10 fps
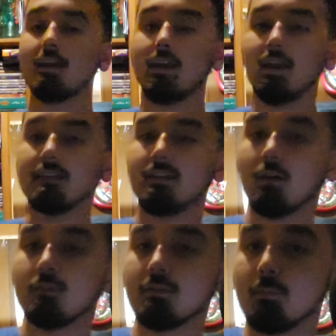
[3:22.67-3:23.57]
And
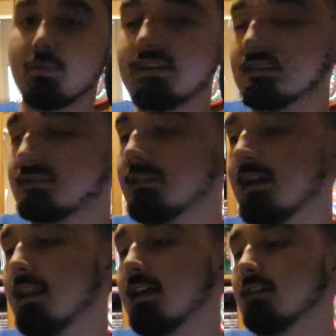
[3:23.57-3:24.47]
now the piece
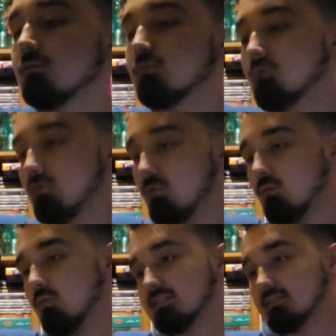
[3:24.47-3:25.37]
del
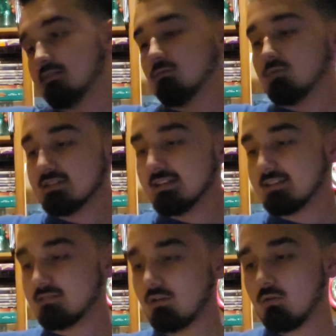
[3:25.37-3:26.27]
res
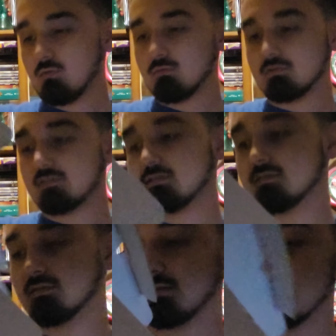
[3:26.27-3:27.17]

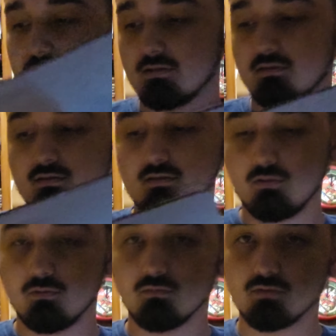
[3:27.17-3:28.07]
resistance
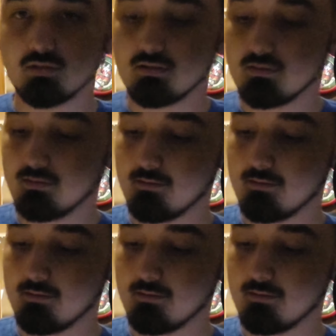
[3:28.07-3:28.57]
zones.